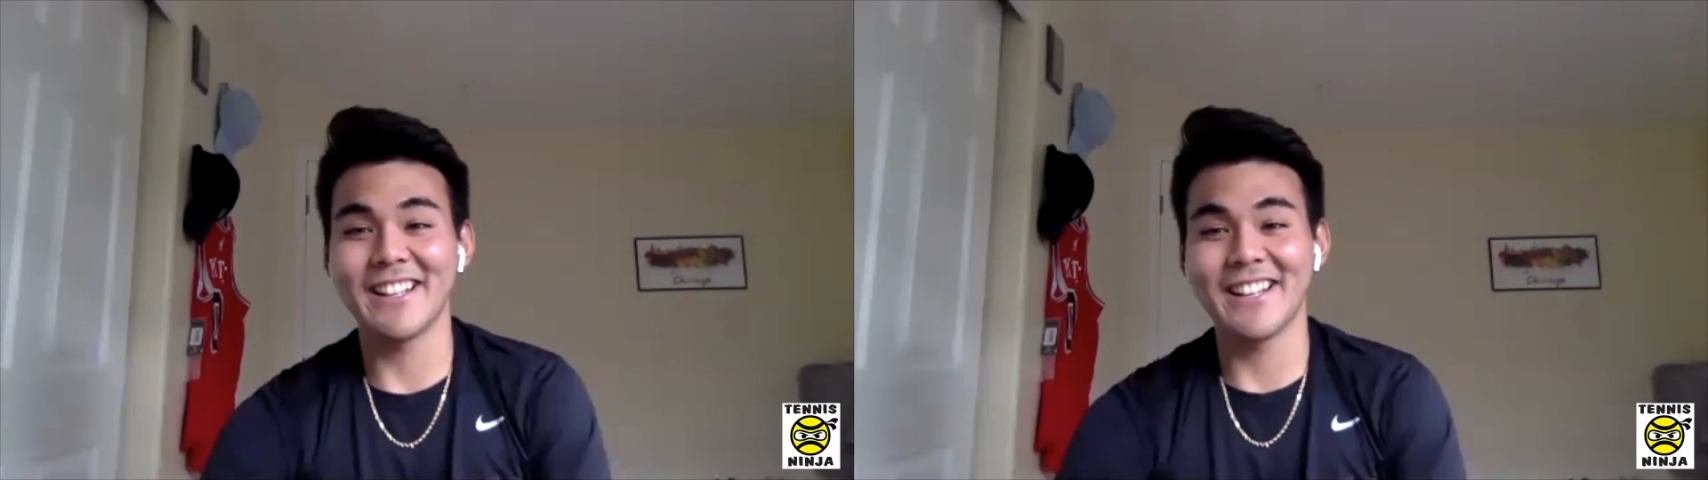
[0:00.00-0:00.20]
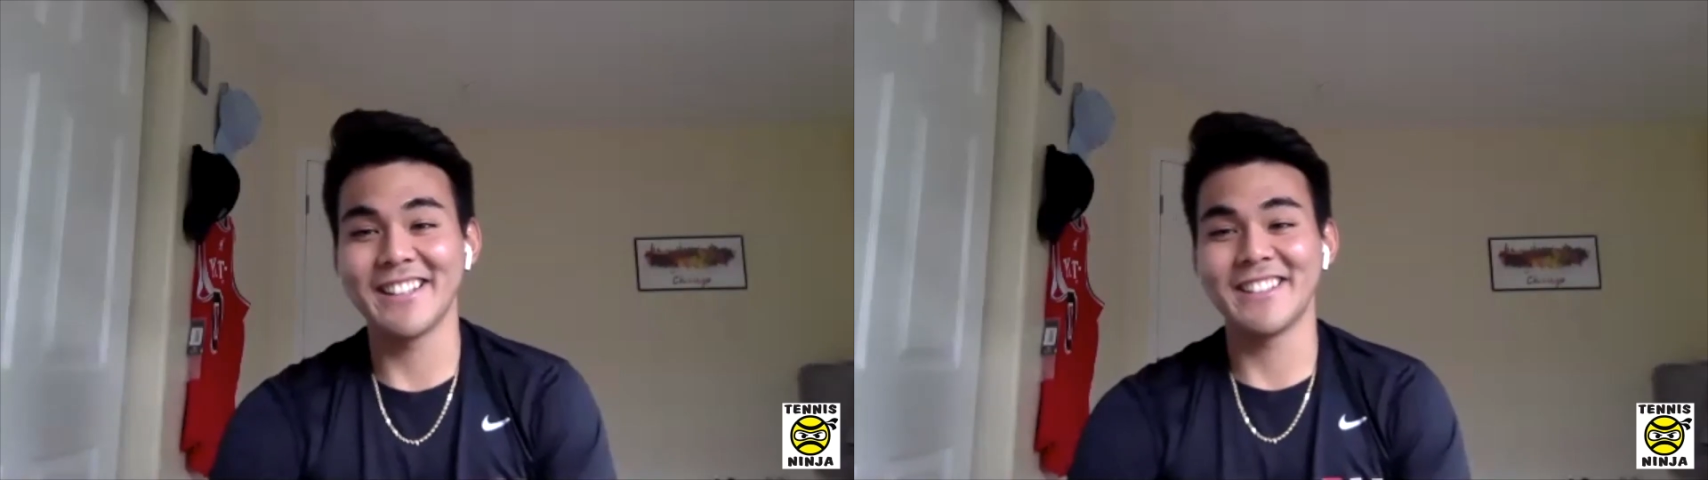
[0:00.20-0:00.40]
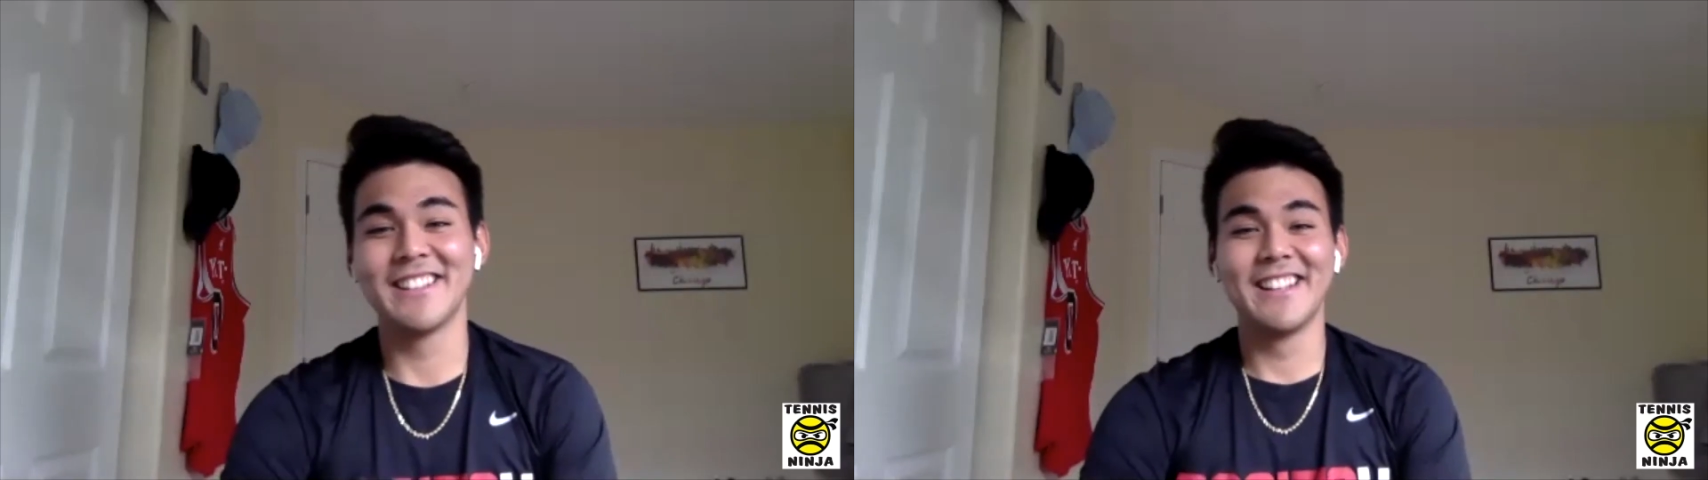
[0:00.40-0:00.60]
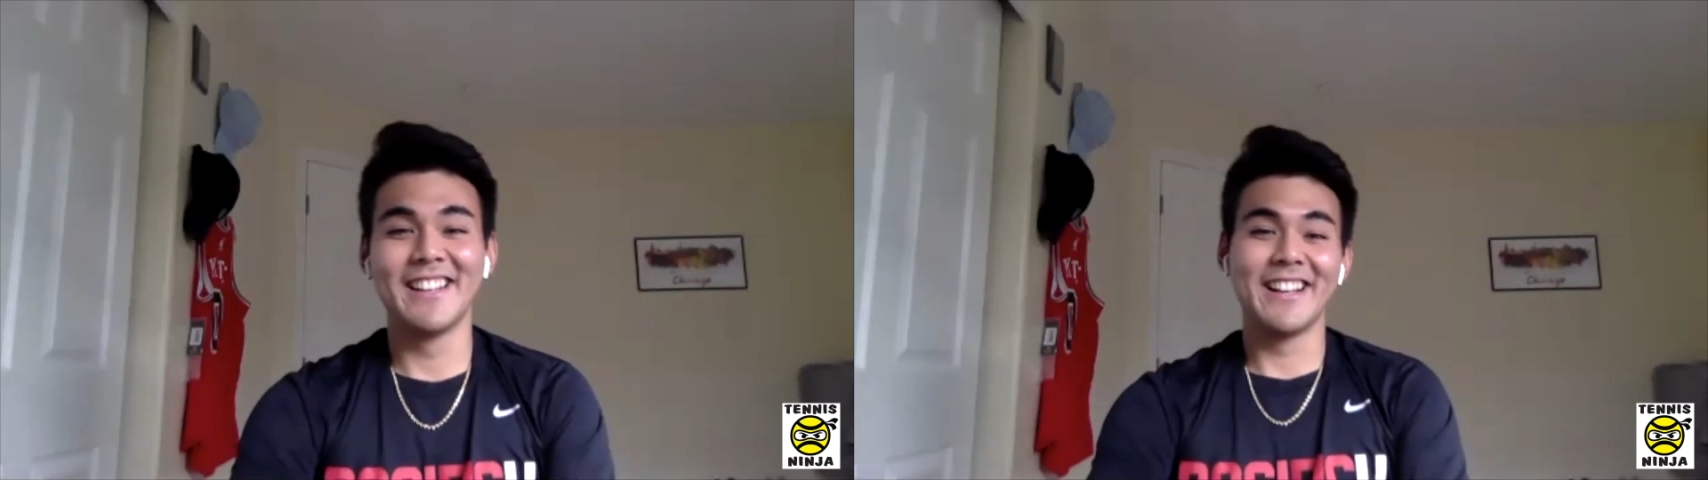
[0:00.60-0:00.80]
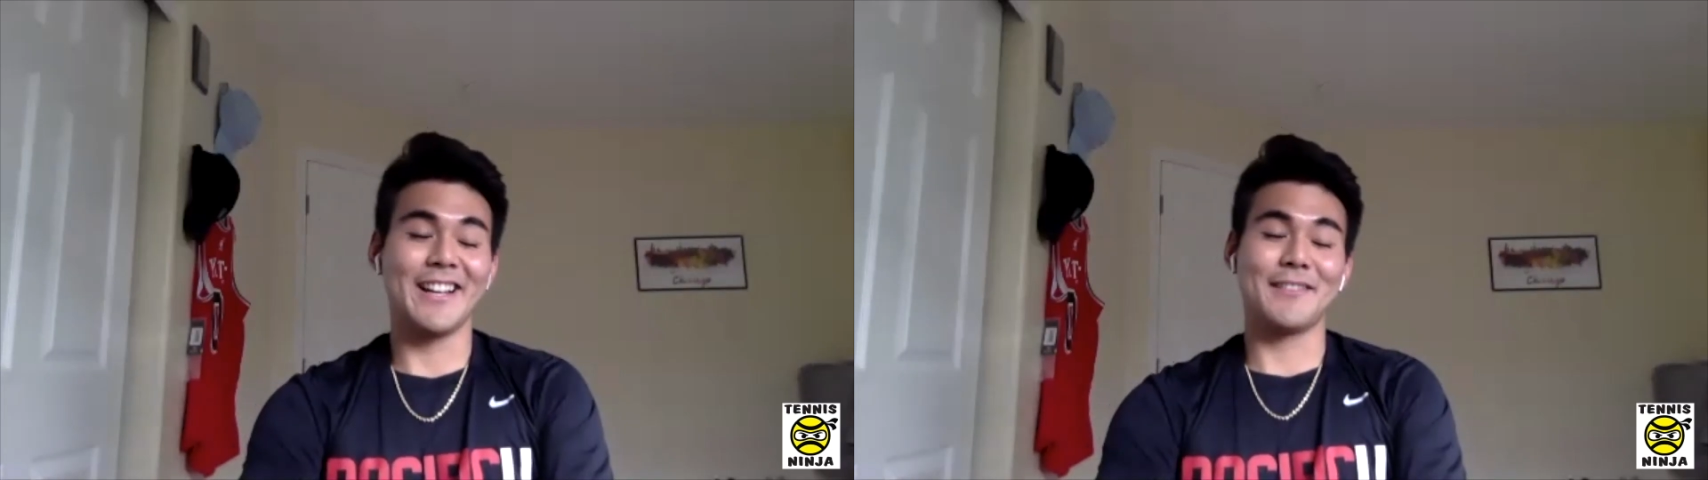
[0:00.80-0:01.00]
I
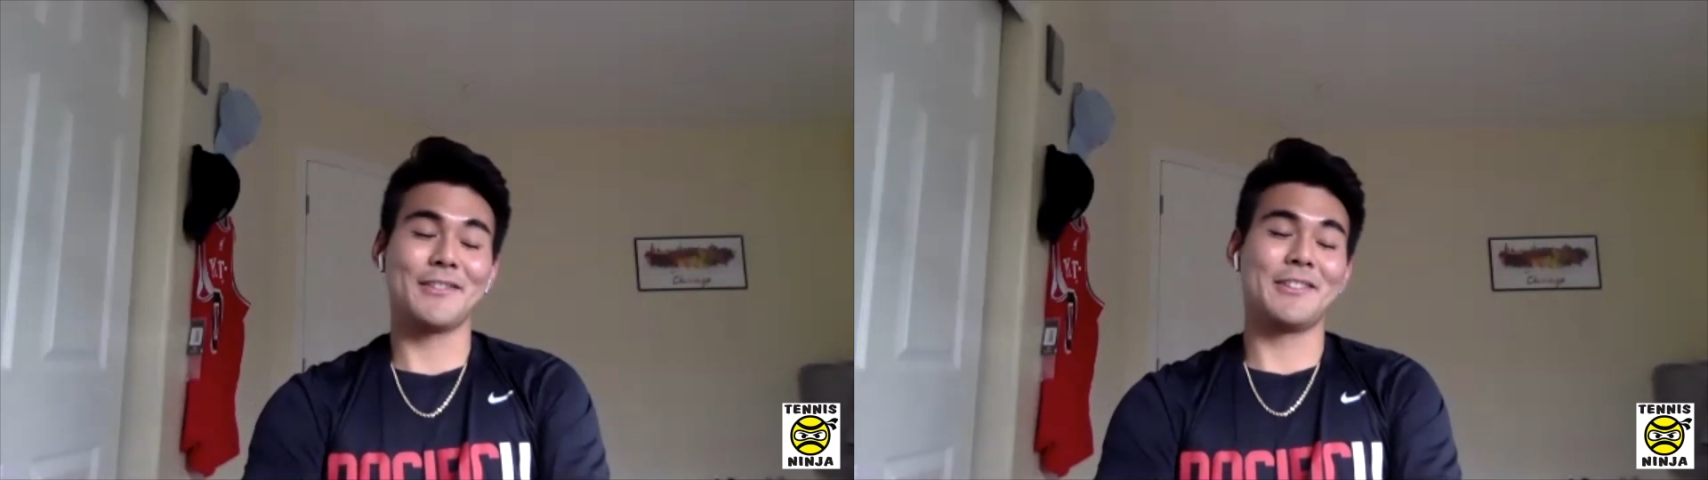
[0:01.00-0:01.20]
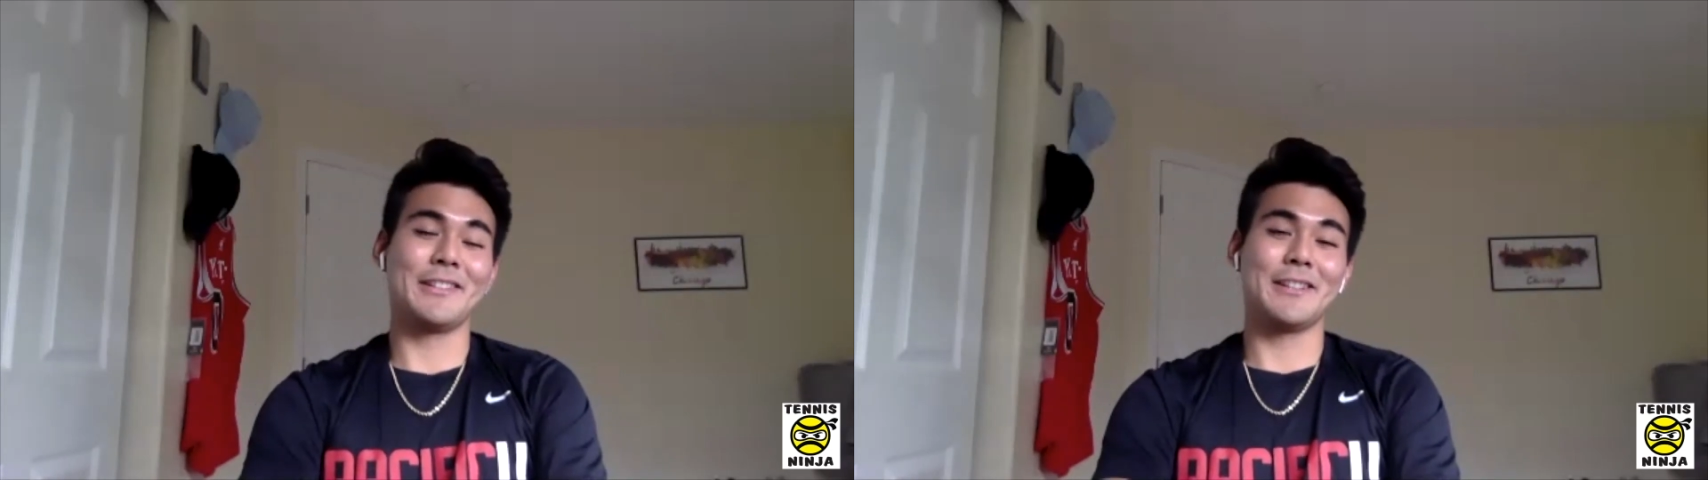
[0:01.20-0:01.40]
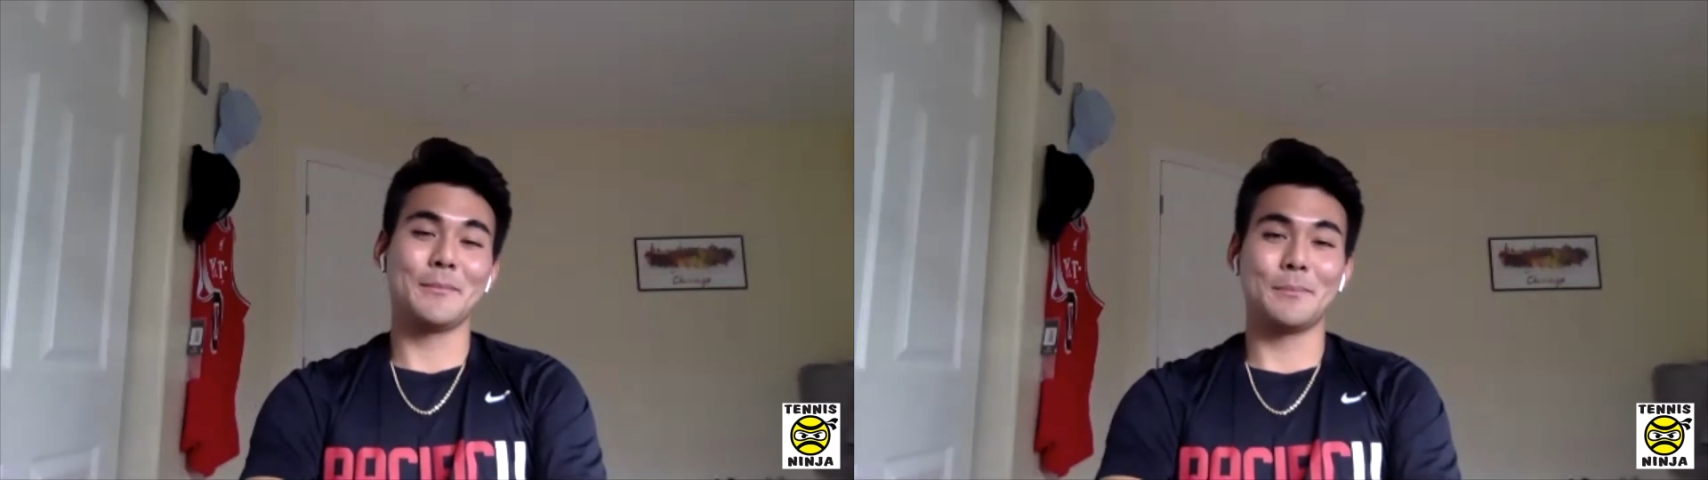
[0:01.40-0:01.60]
have no idea.